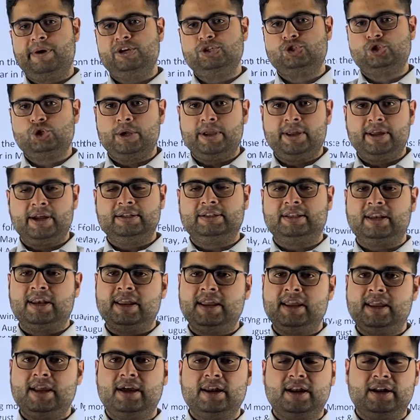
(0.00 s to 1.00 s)
pursuing a
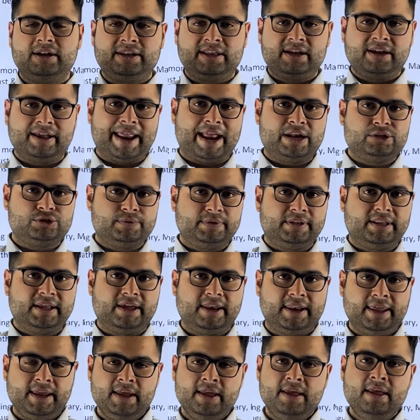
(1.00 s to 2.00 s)
3-year undergraduate
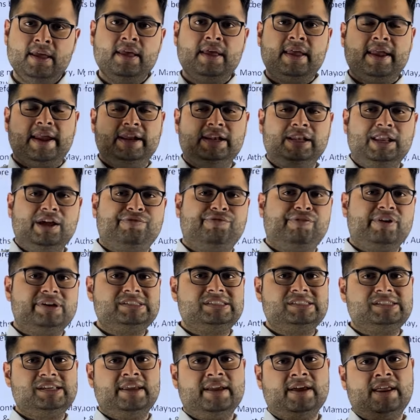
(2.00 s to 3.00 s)
degree. In the
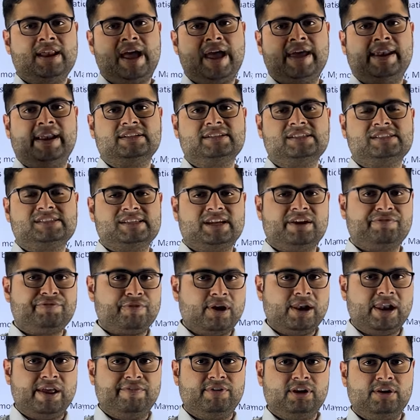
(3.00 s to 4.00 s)
first year, I register
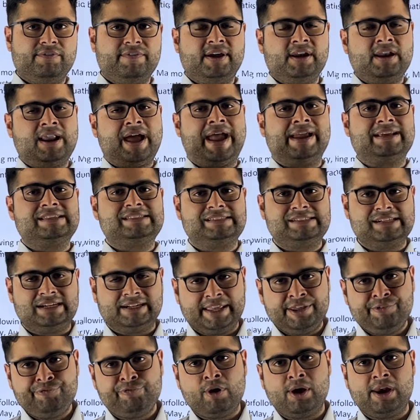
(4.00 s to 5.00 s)
for level 1. I
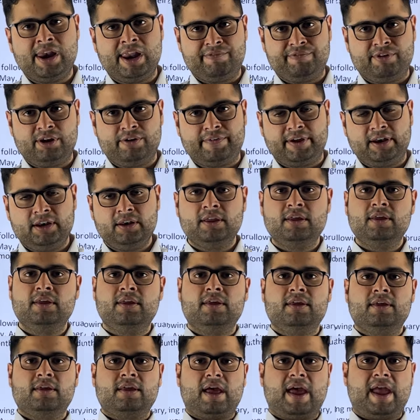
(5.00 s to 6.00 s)
study for level 1.
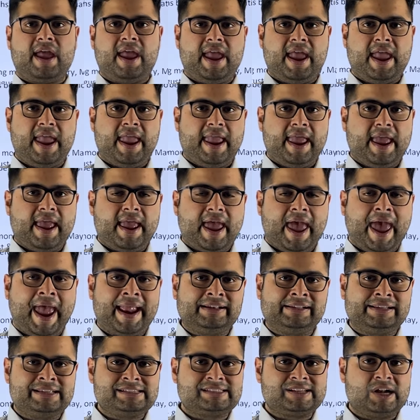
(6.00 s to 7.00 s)

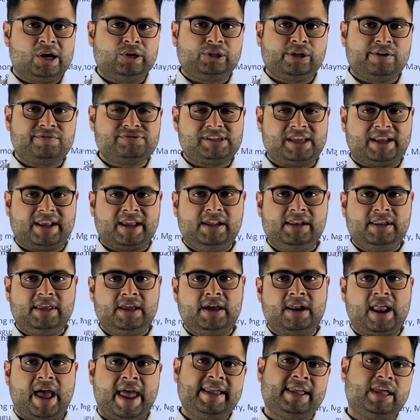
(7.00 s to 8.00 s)
At the start of second
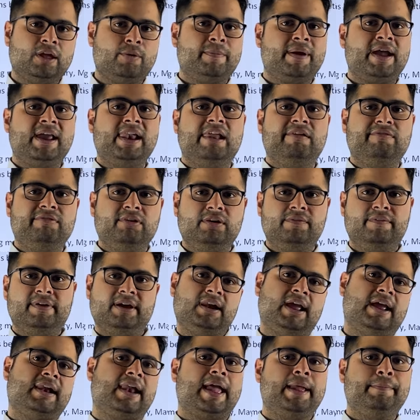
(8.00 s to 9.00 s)
year, I give my level
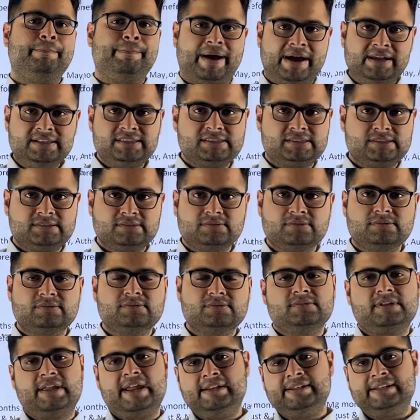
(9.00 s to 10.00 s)
1 and I pass.
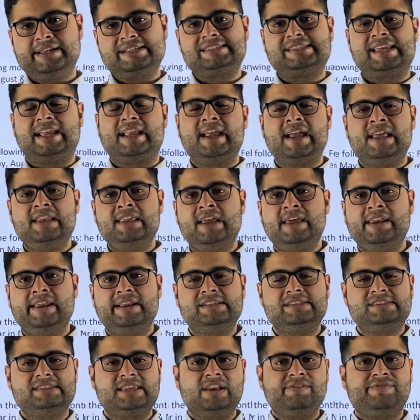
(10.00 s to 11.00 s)
In the second year
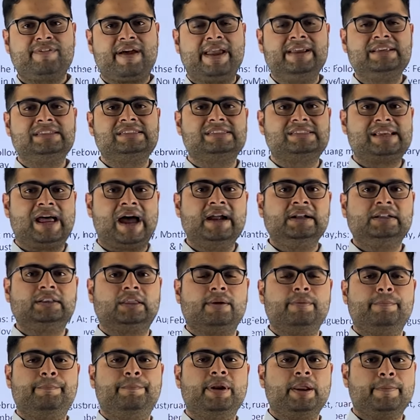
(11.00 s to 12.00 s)
itself, I start
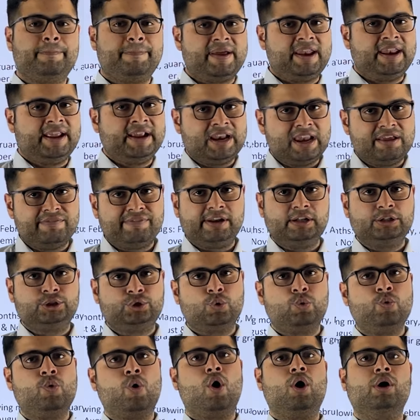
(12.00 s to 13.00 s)
preparing level
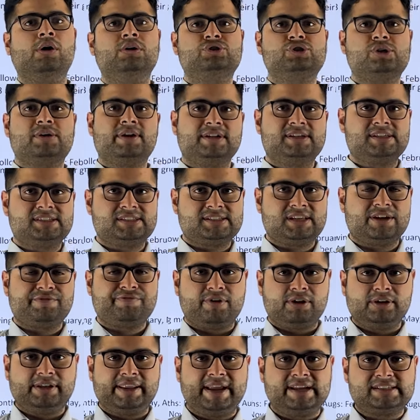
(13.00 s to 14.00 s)
2, also register
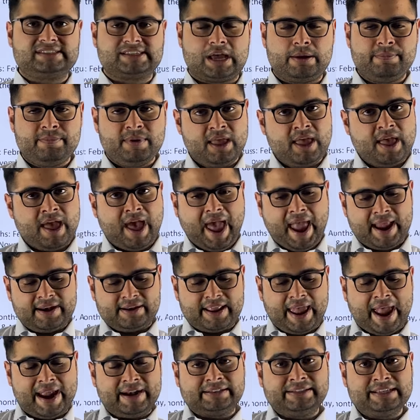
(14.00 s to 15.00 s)
for the exam. And
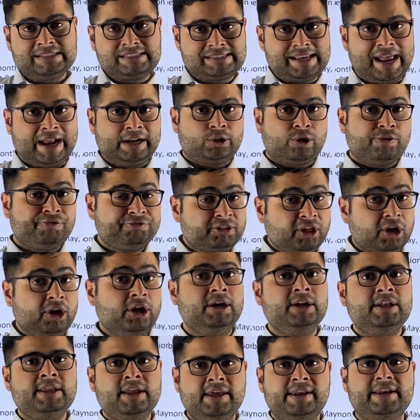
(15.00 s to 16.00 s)
at the start of
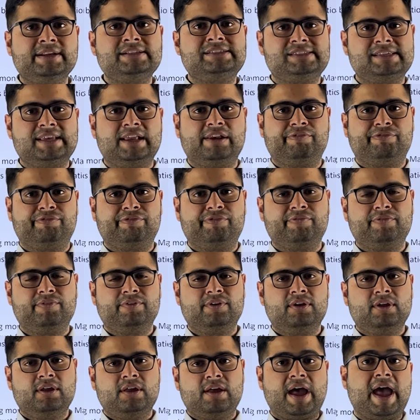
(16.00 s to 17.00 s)
third year itself,
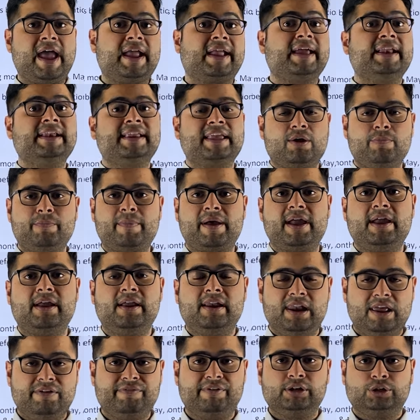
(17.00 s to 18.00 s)
I can give my
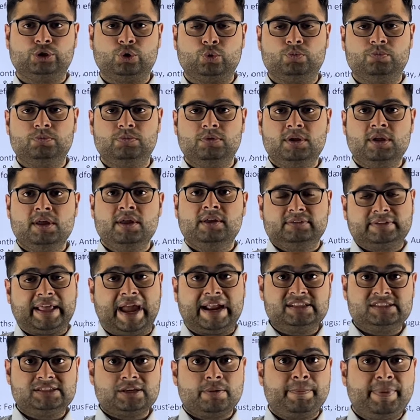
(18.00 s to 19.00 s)
level 2.
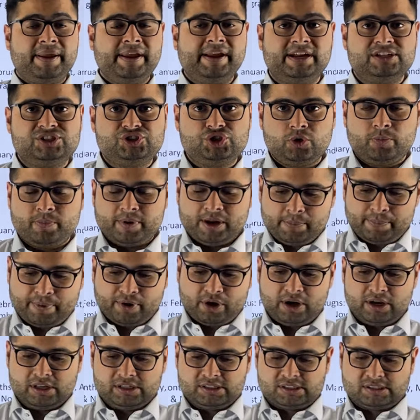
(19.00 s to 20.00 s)
That's a big achievement,
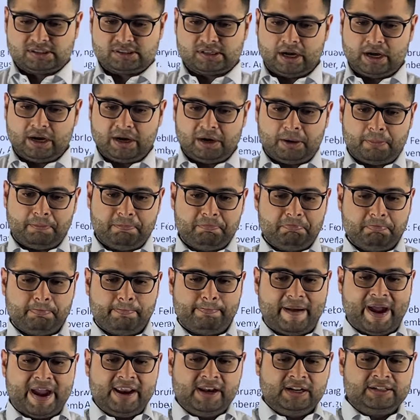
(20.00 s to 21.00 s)
because
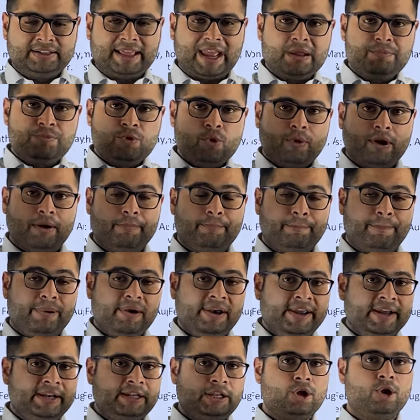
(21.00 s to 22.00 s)
by the time you
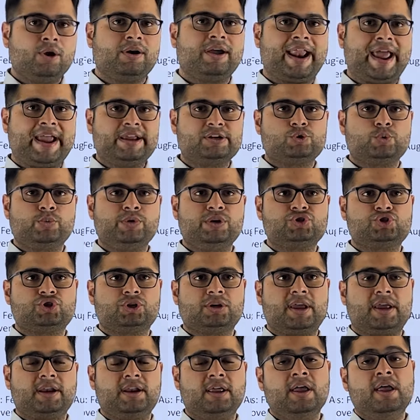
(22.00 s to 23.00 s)
complete your
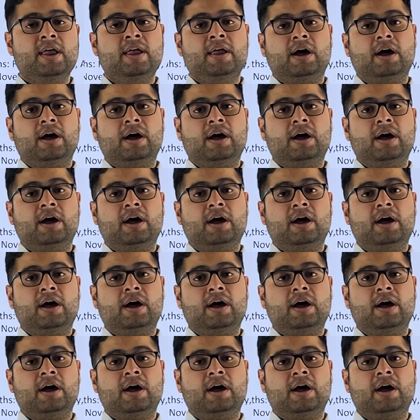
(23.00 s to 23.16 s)
graduation and